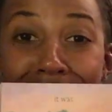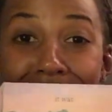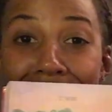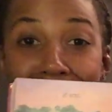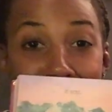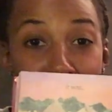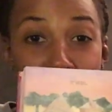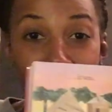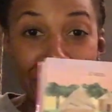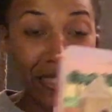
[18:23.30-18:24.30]
see any
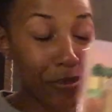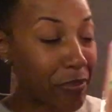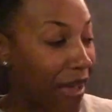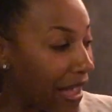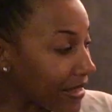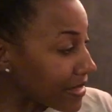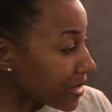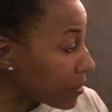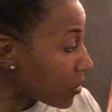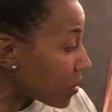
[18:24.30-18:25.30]
plastic bags
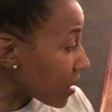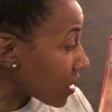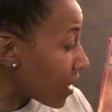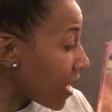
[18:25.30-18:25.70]
anymore?